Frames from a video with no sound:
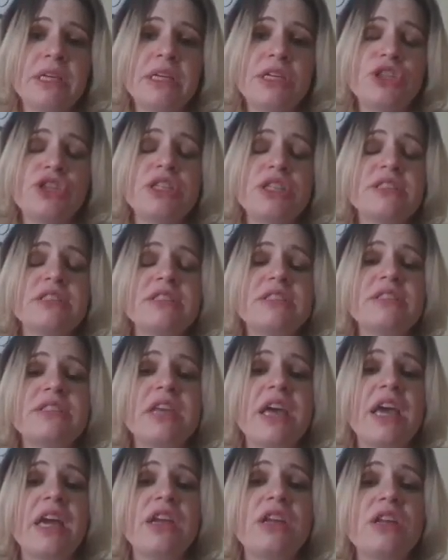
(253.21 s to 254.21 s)
Jesus
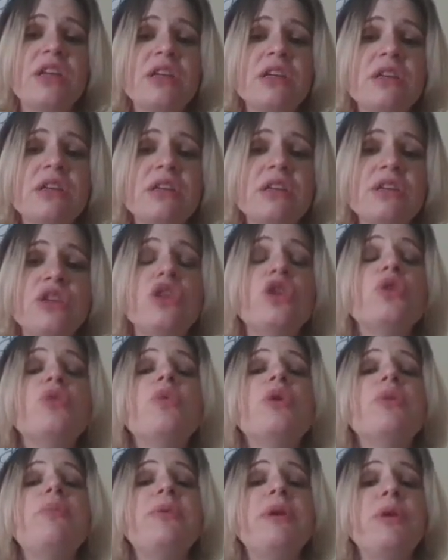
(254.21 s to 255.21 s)
said, "You
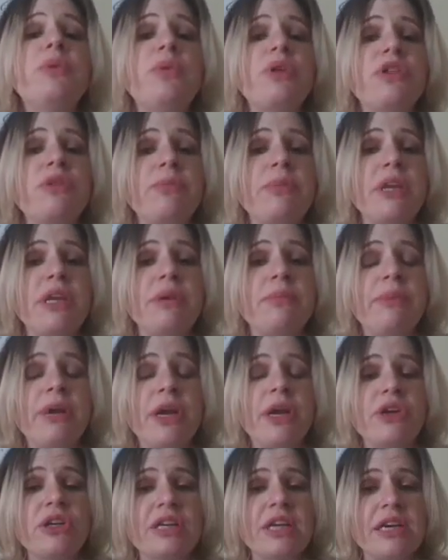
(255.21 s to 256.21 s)
will be with me in
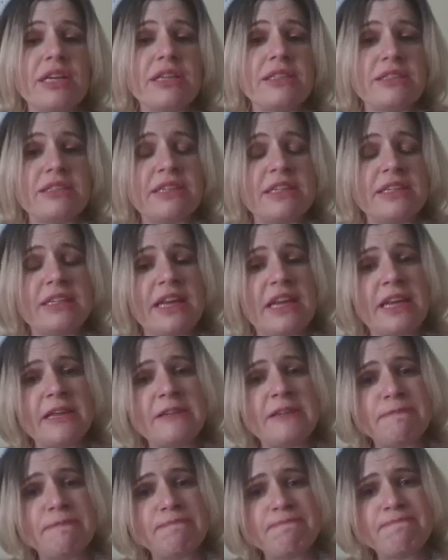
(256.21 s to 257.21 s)
paradise
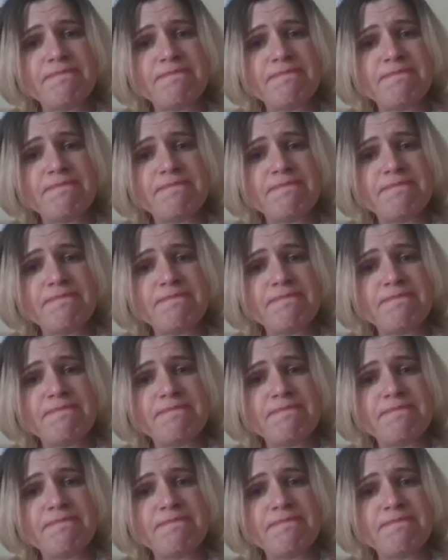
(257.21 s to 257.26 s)
today."